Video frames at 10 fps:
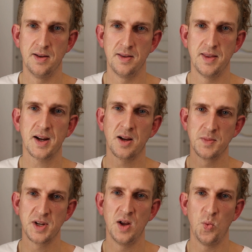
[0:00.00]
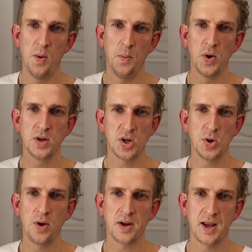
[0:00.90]
That comes in at
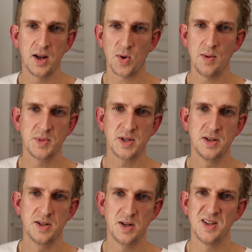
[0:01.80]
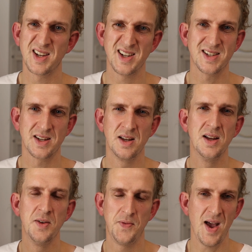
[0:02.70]
1.29 kilograms. So it's
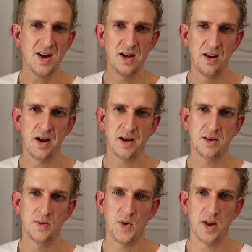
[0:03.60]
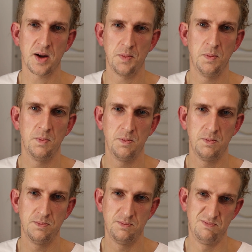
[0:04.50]
fairly light for like a
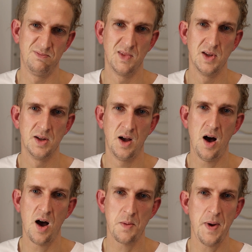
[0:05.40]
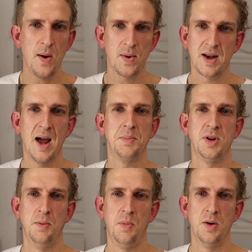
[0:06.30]
high-powered
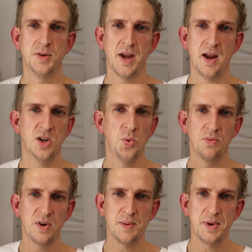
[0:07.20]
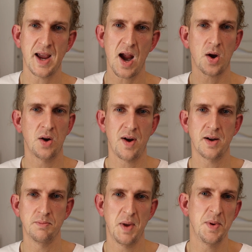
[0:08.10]
laptop, I would say. And you wouldn't really be carrying it
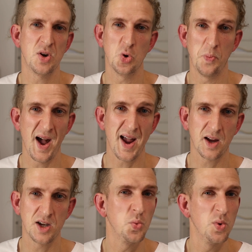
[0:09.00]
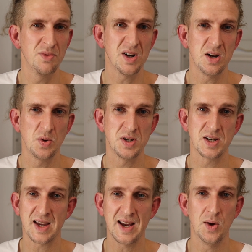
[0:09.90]
around maybe in your bag, and you wouldn't really notice a
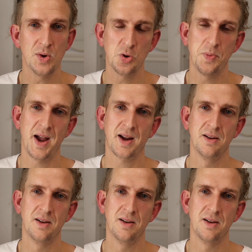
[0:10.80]
kilo in your bag.